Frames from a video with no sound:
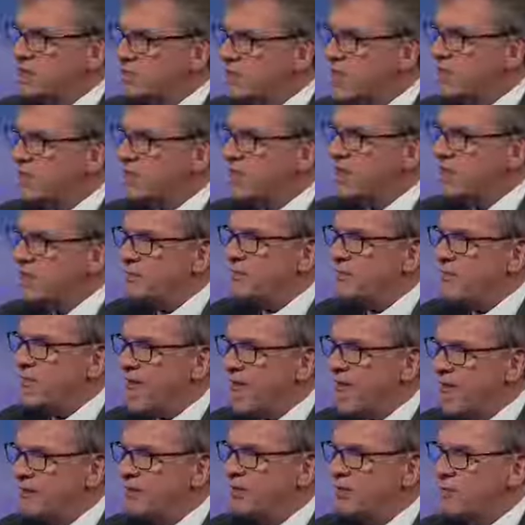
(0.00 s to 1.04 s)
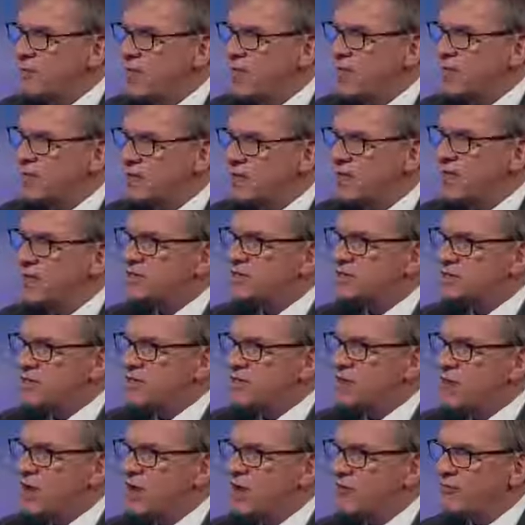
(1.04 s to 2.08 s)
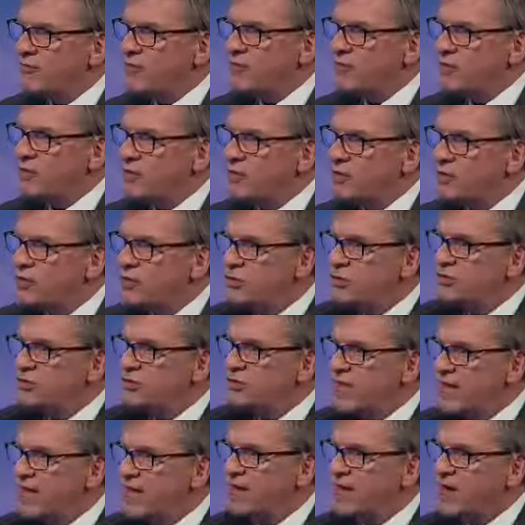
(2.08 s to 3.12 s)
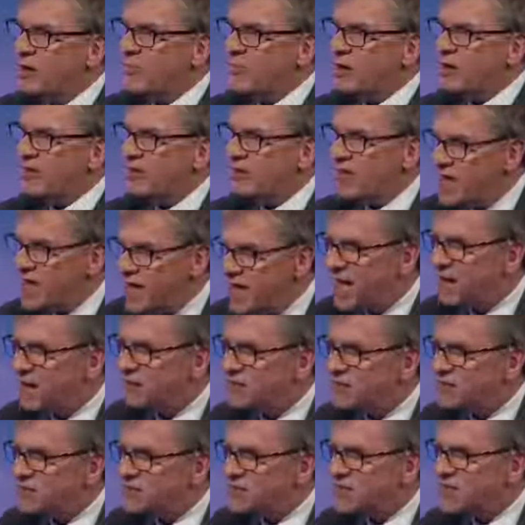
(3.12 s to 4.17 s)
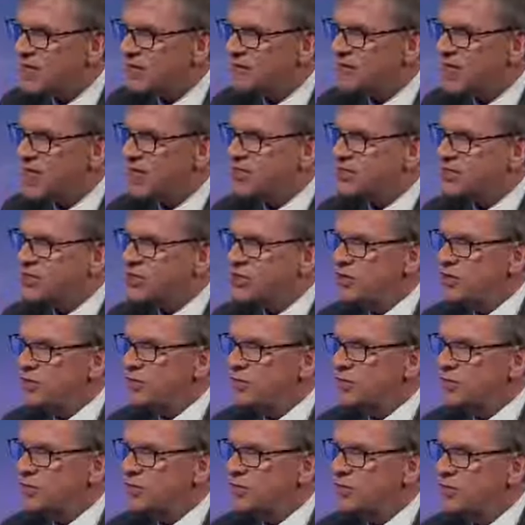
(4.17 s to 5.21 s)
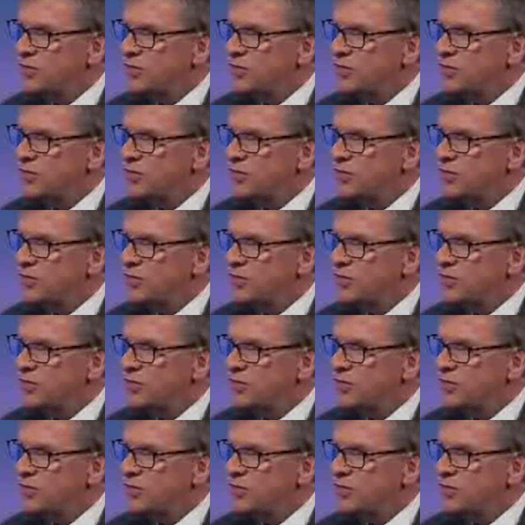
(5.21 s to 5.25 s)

except they haven't made clear to you, have they? You say that, but they haven't said that to you.